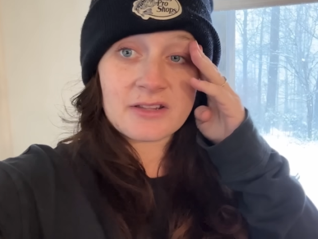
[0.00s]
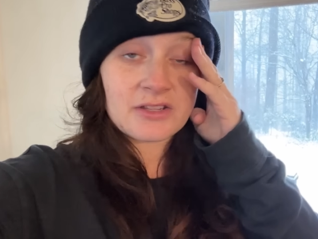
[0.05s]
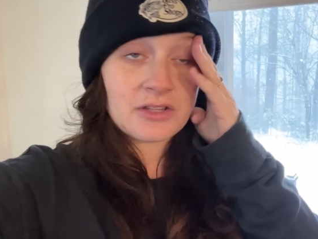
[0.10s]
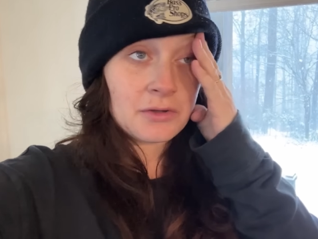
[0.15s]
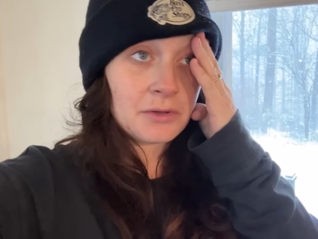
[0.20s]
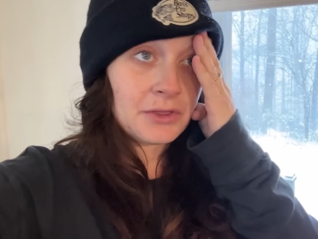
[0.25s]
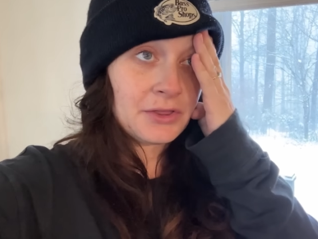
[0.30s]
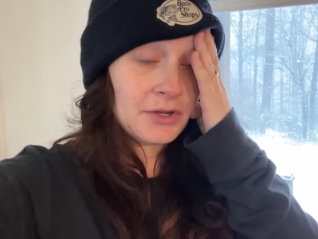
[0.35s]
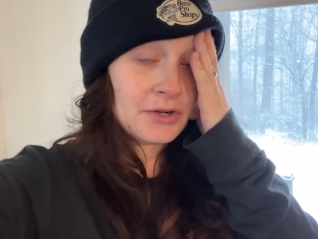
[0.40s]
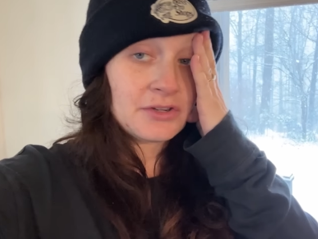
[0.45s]

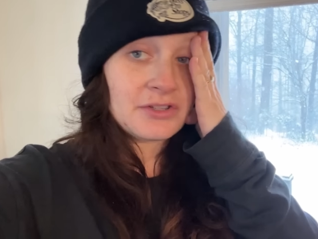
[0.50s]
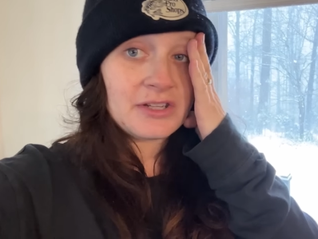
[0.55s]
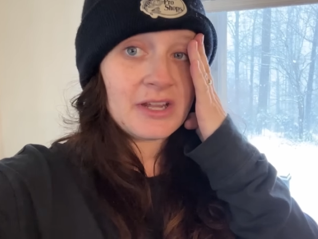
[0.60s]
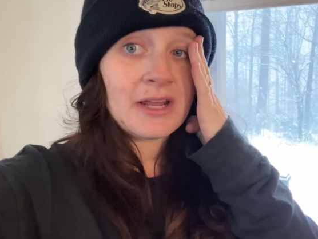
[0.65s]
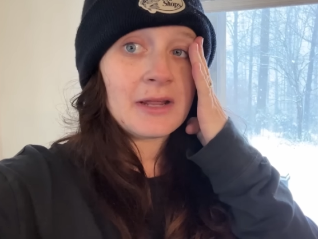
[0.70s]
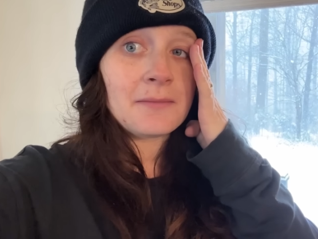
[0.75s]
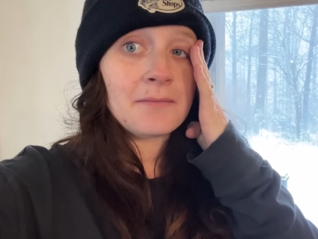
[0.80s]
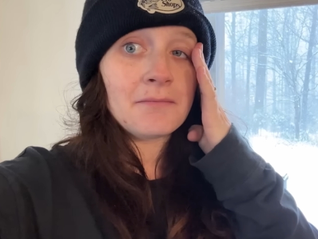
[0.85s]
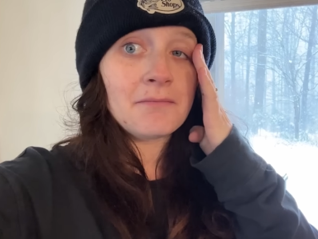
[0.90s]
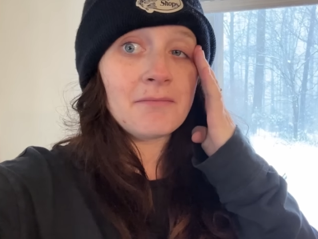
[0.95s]
So Thursday
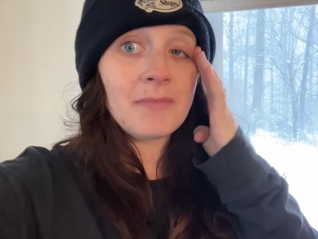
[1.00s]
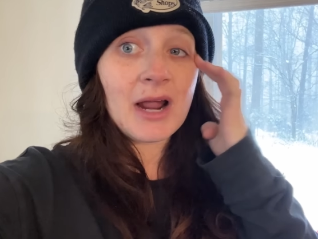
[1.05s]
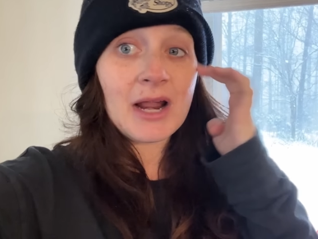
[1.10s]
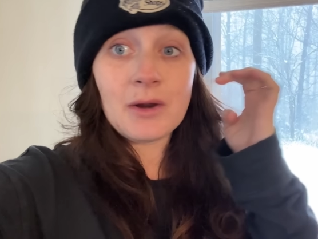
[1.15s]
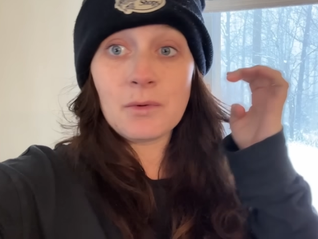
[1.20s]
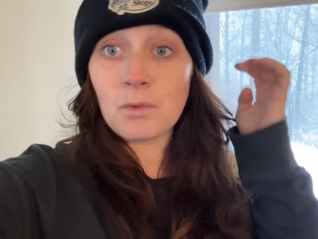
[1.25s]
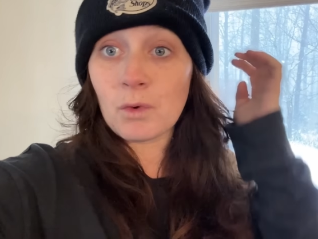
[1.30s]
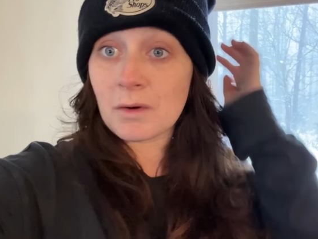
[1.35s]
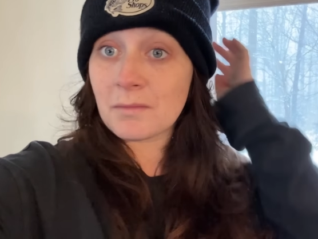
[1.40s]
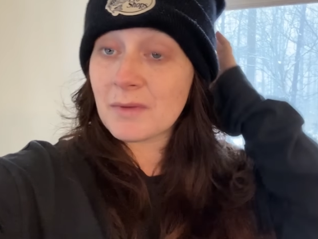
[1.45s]
it might
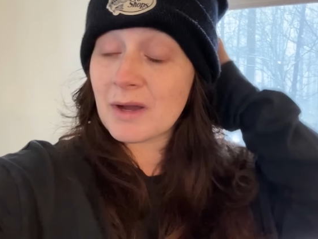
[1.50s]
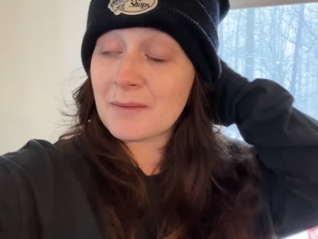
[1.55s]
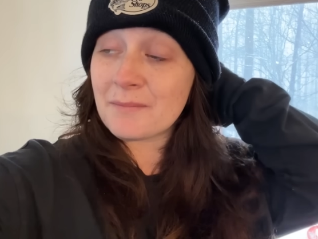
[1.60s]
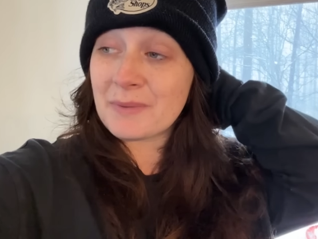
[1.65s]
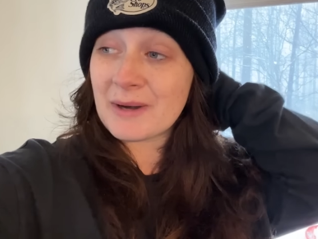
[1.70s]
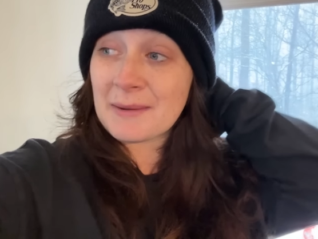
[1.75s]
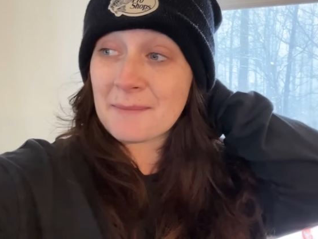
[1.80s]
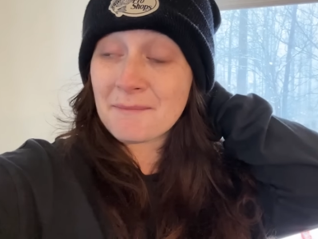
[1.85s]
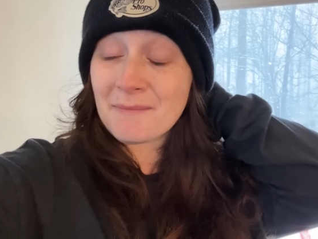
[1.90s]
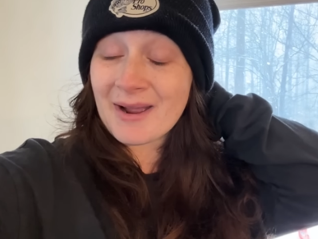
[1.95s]
warm up,
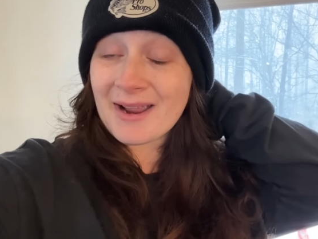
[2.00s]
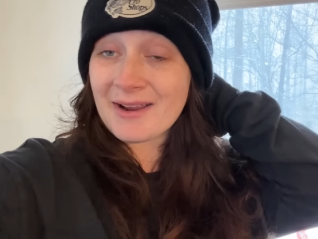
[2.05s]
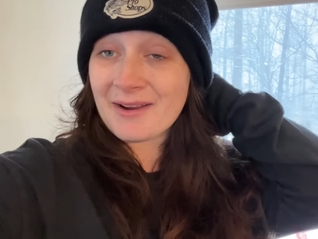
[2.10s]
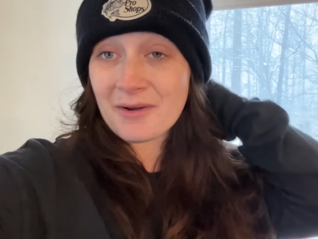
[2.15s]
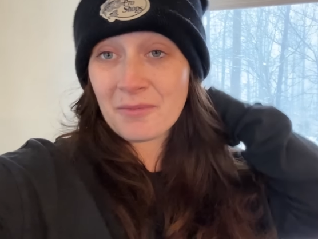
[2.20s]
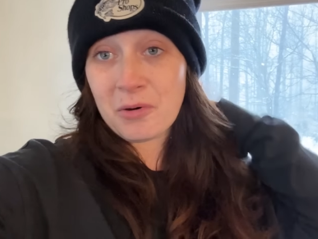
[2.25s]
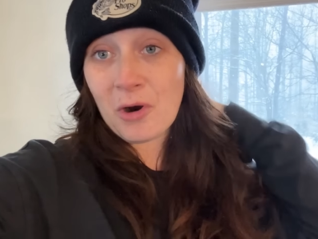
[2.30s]
but it might,